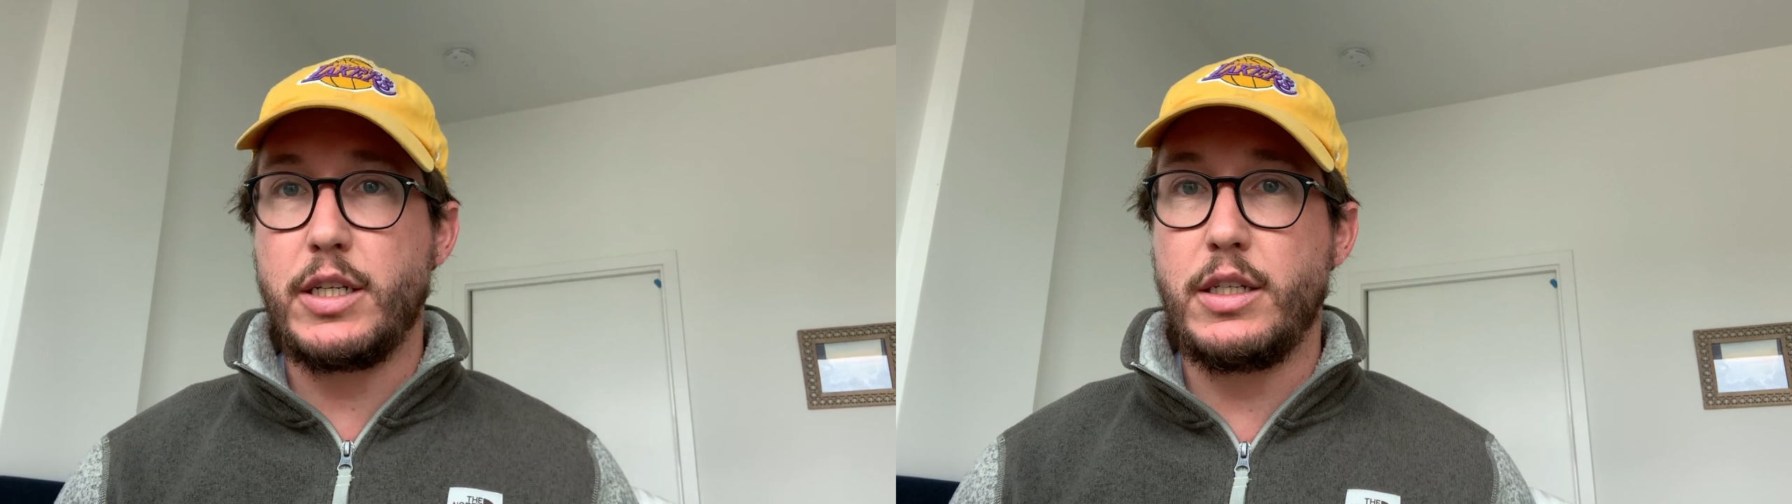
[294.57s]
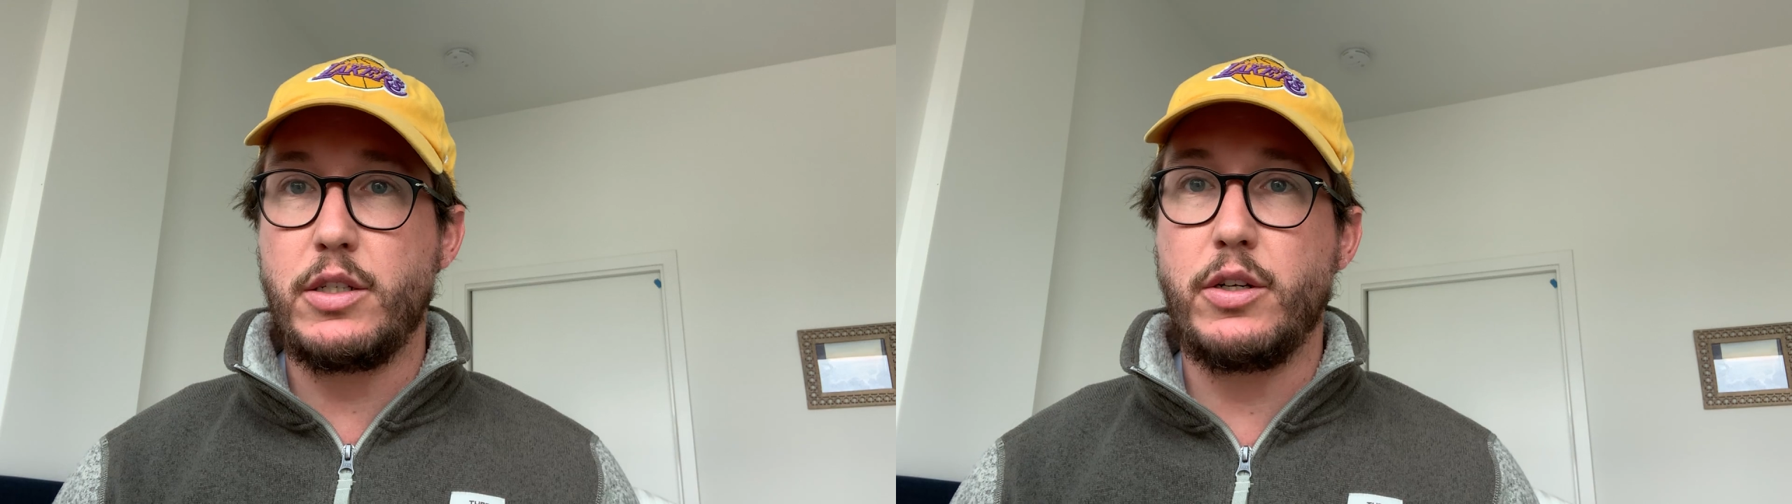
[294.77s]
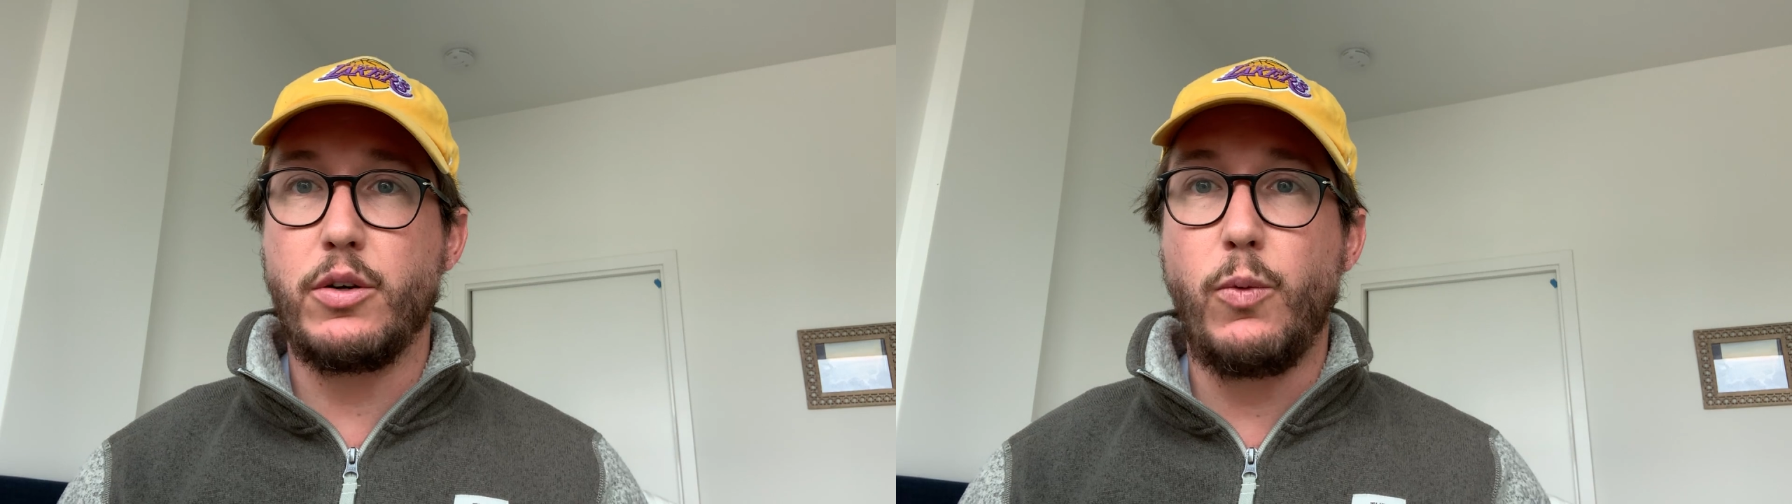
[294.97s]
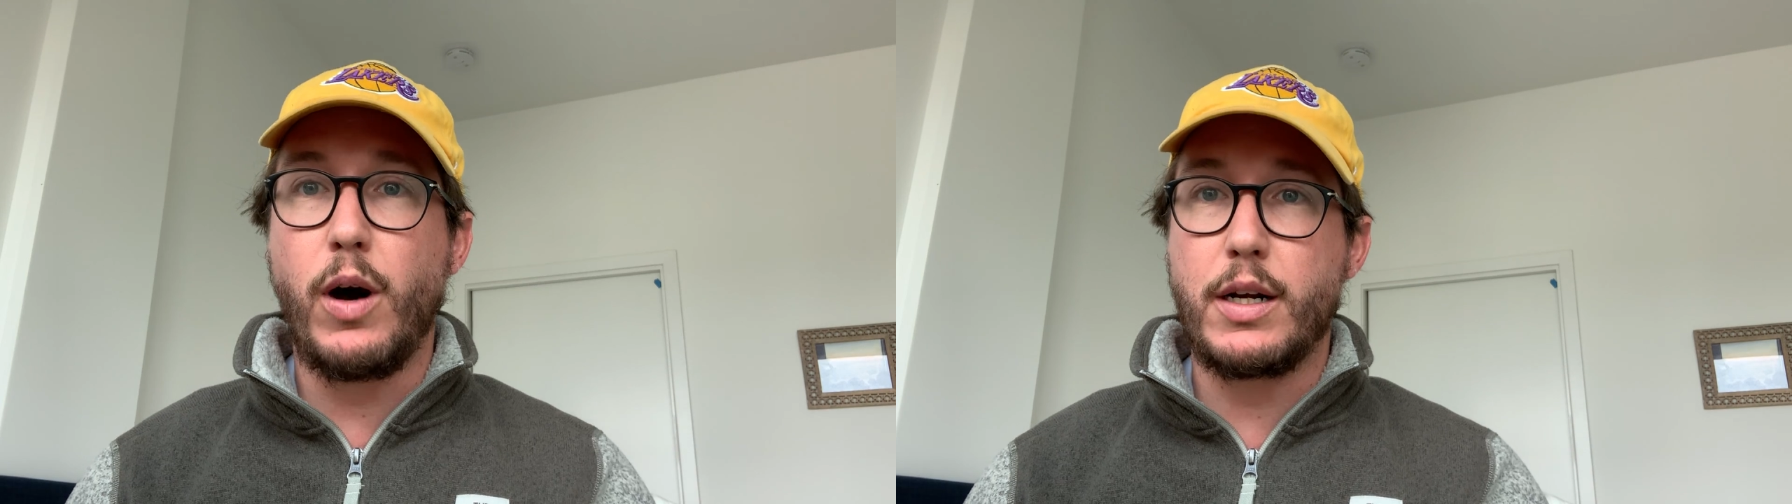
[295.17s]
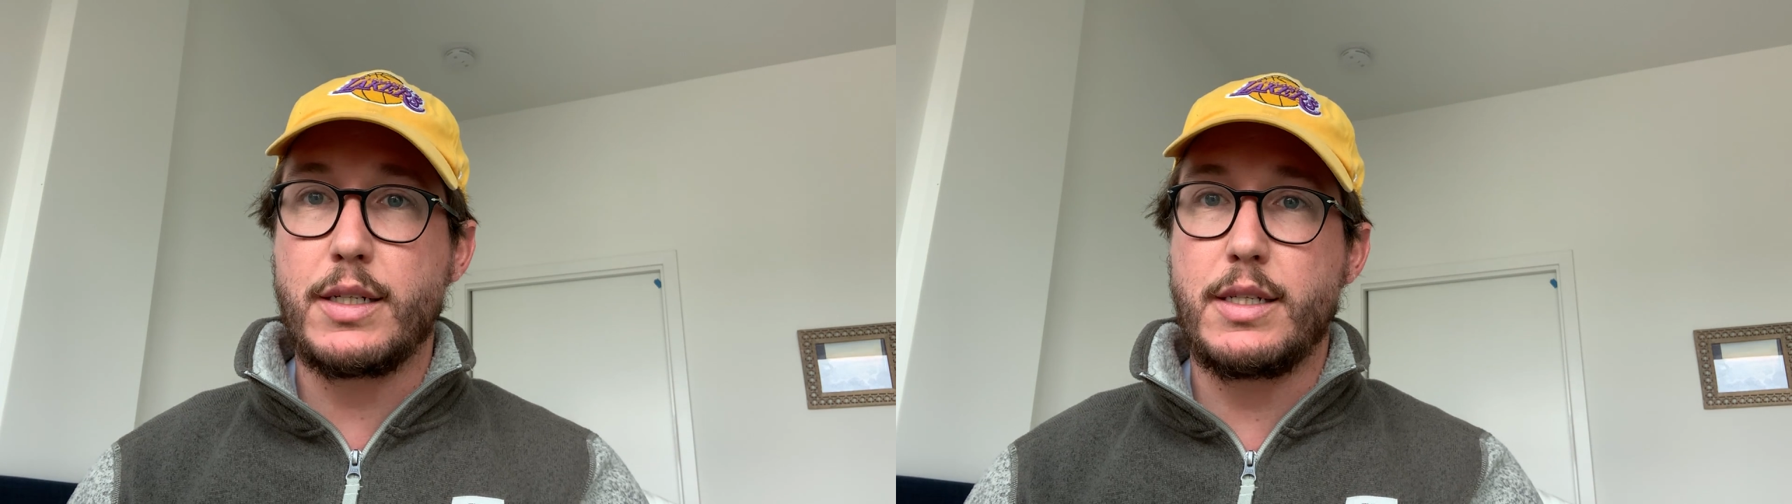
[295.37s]
into your
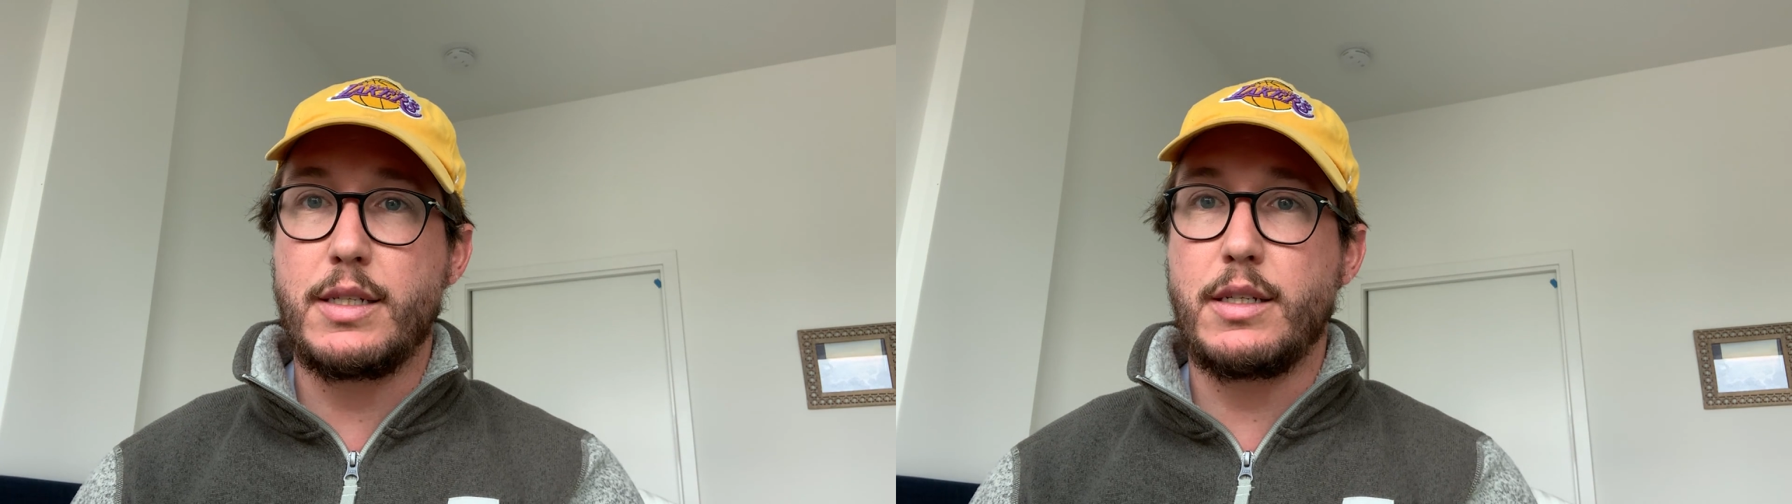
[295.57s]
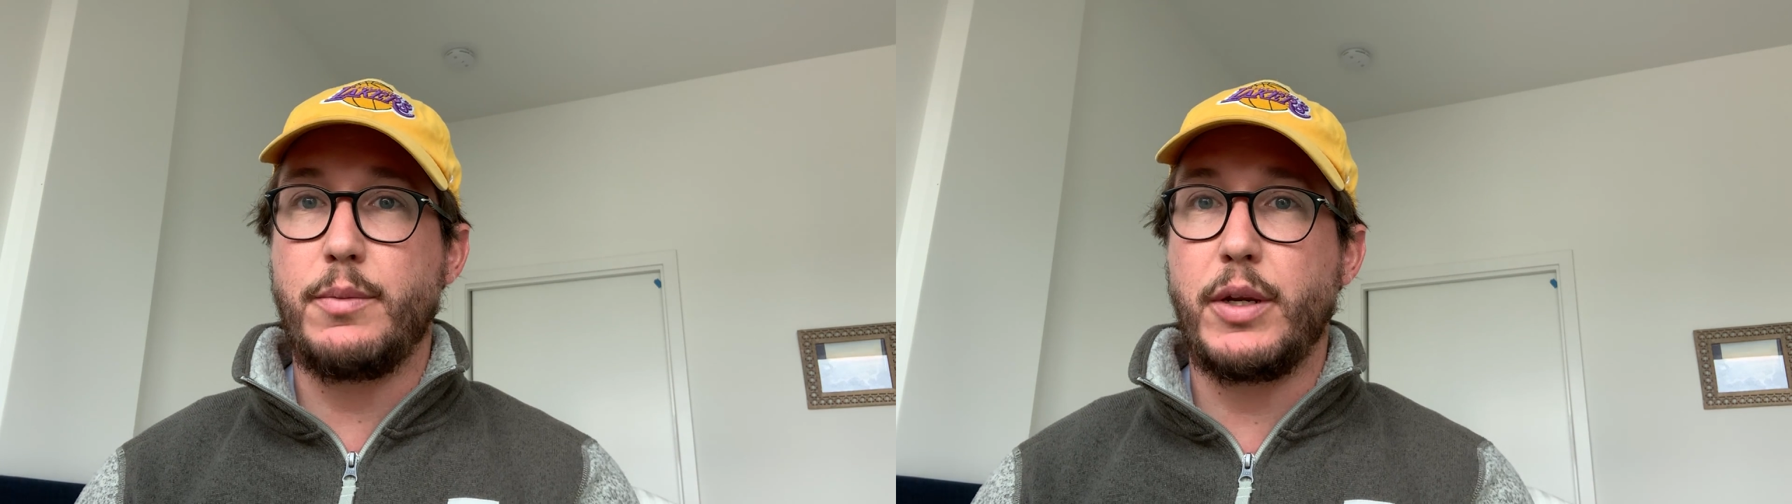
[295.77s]
water system,